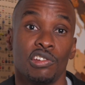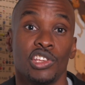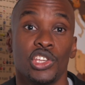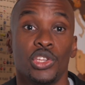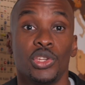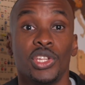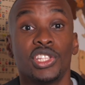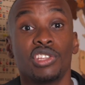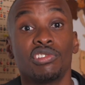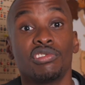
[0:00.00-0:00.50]
You
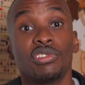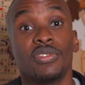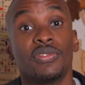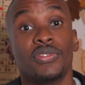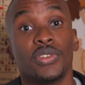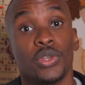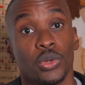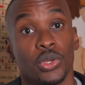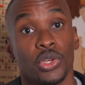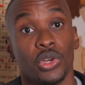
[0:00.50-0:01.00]
need to
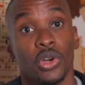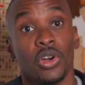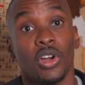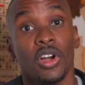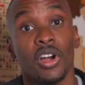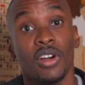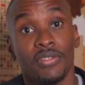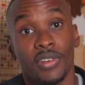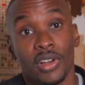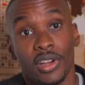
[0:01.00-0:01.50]
review your
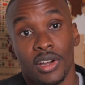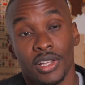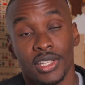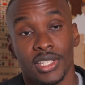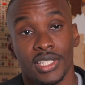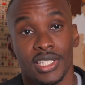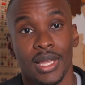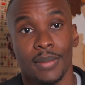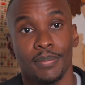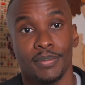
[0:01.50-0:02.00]
cover
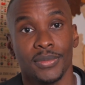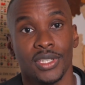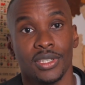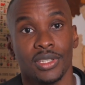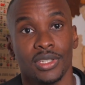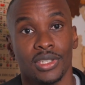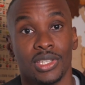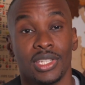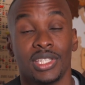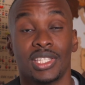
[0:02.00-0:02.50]
concept.
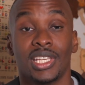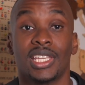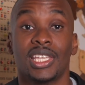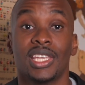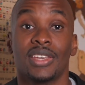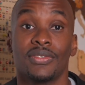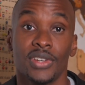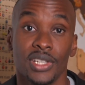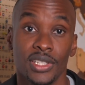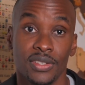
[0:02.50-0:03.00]
You need to
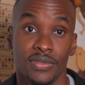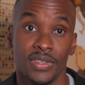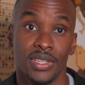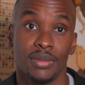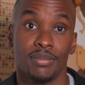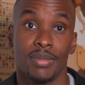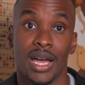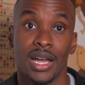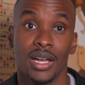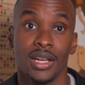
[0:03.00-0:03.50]
give us
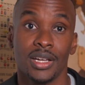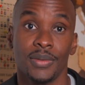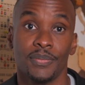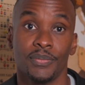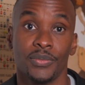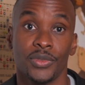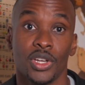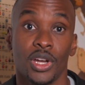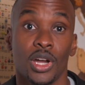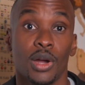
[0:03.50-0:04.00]
feedback,
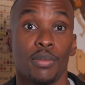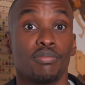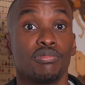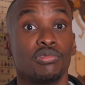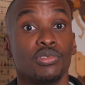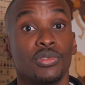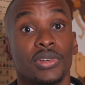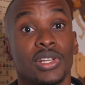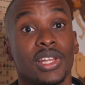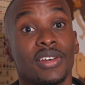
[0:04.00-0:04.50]

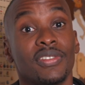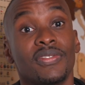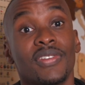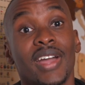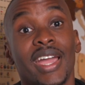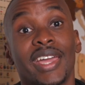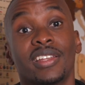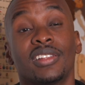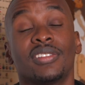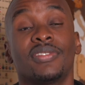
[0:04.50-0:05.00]
approval of
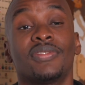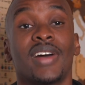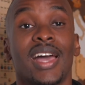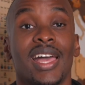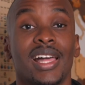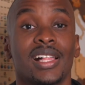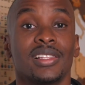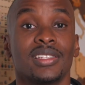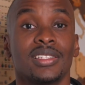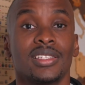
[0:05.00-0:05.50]
final
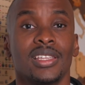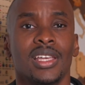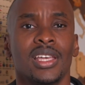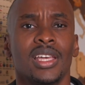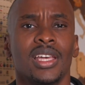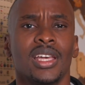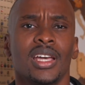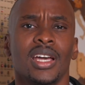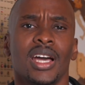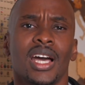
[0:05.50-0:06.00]
files,
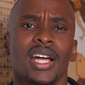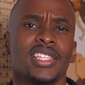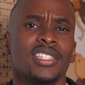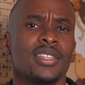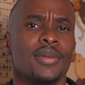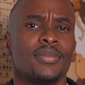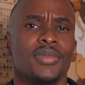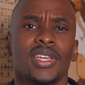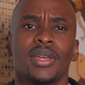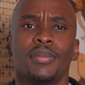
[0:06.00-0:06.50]
and
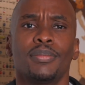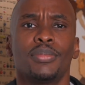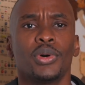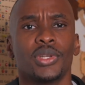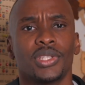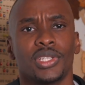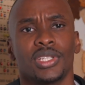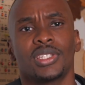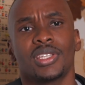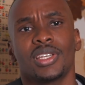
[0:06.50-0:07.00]
something
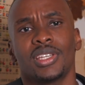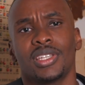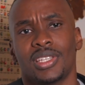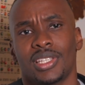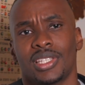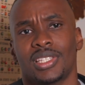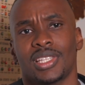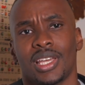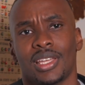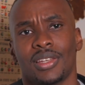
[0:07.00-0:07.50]
important to
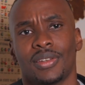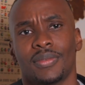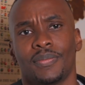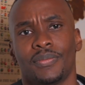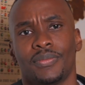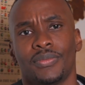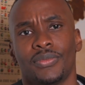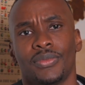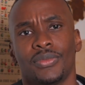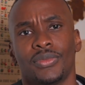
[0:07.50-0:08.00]
understand.
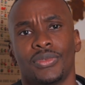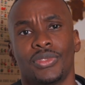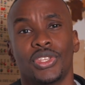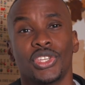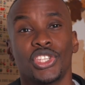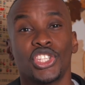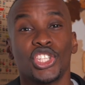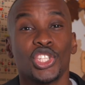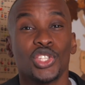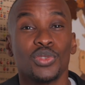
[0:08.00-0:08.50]
The
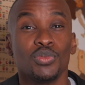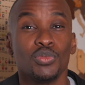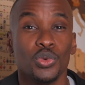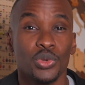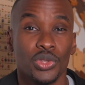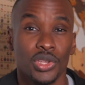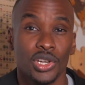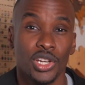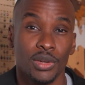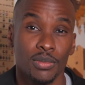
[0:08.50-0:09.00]

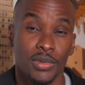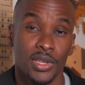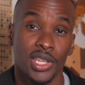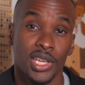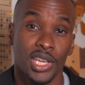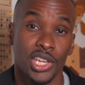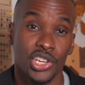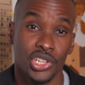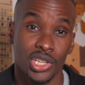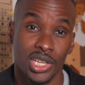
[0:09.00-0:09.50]
smoother
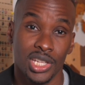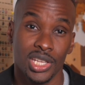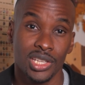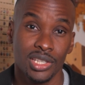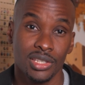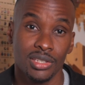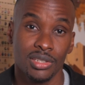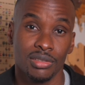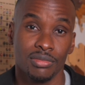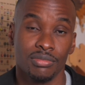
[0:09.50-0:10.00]
communication
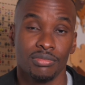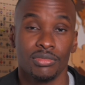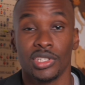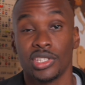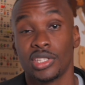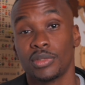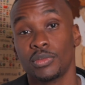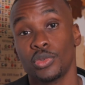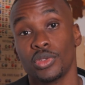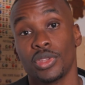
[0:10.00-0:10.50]
is, the
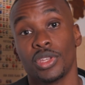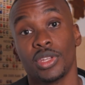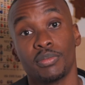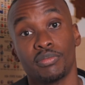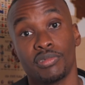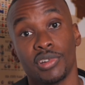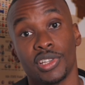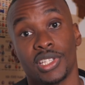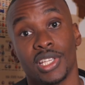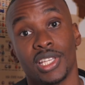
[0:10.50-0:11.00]
smoother the
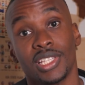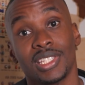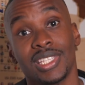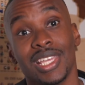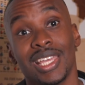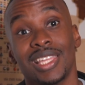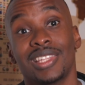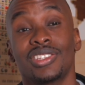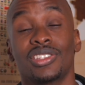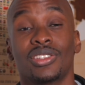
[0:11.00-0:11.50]
process
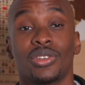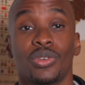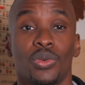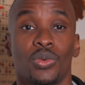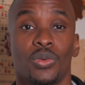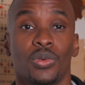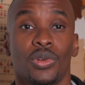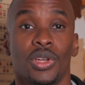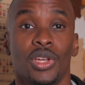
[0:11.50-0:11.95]
tends to go.